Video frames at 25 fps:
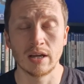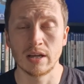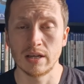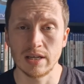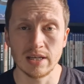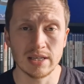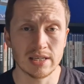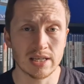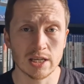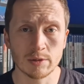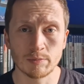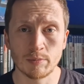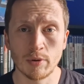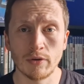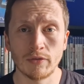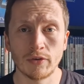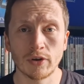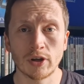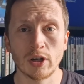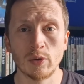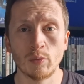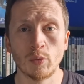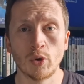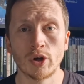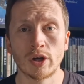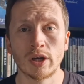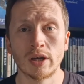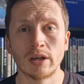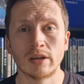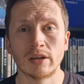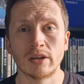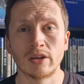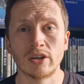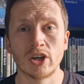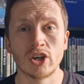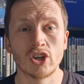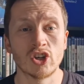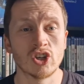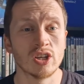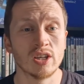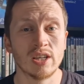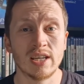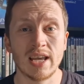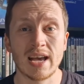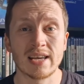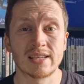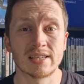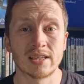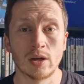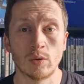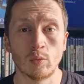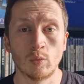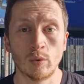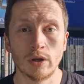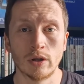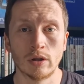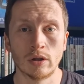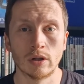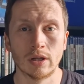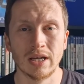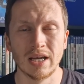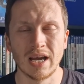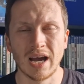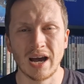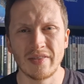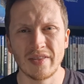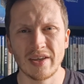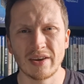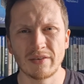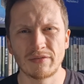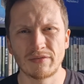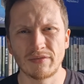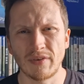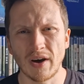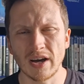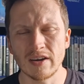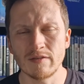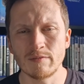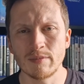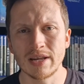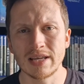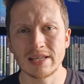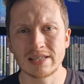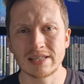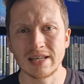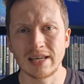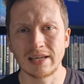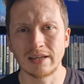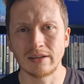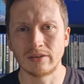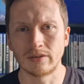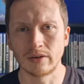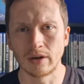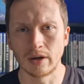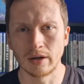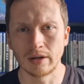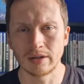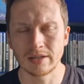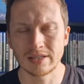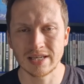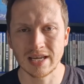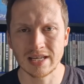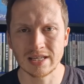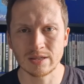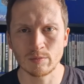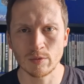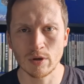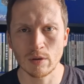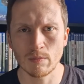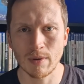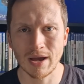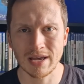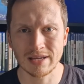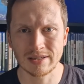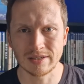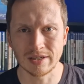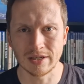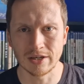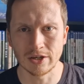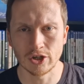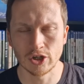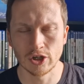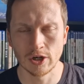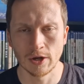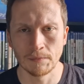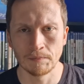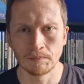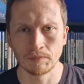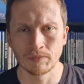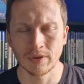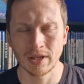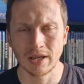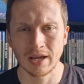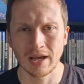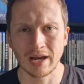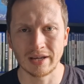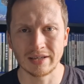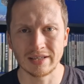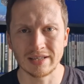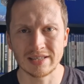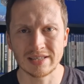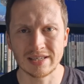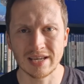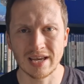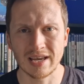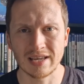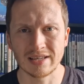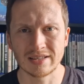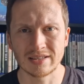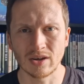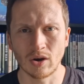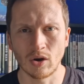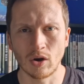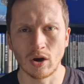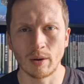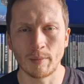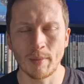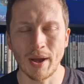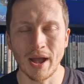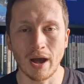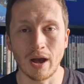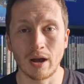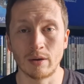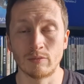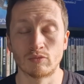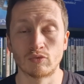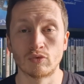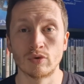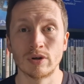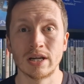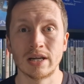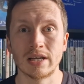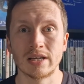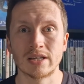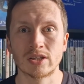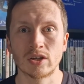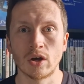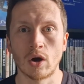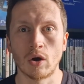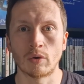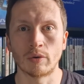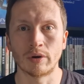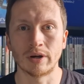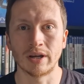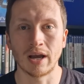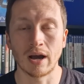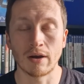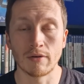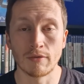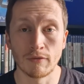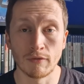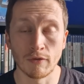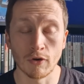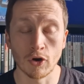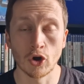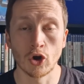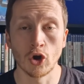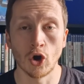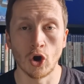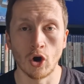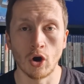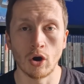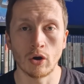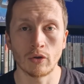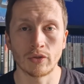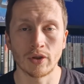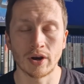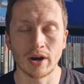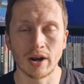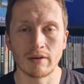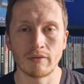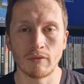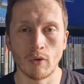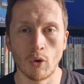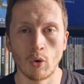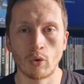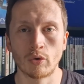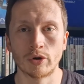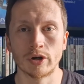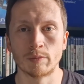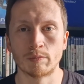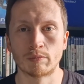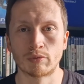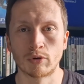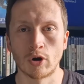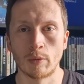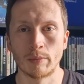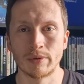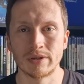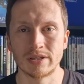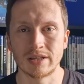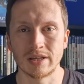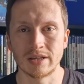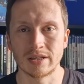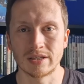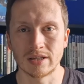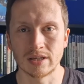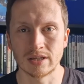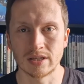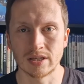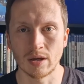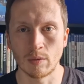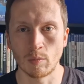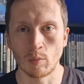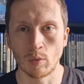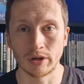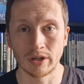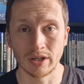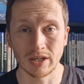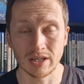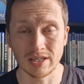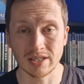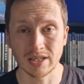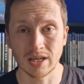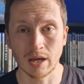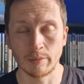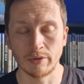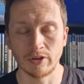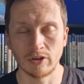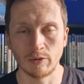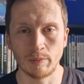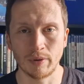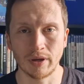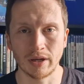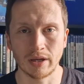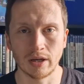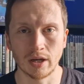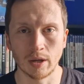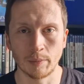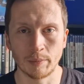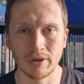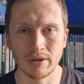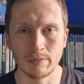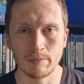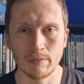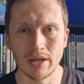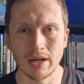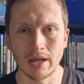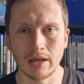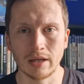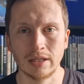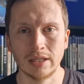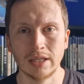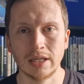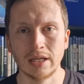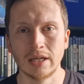He says, perfectly working condition, yes I will. And then five minutes later sends me a message and he says, oh, I'm, I'm really sorry, I forgot that I've already promised this to someone and he's coming to pick it up in a minute.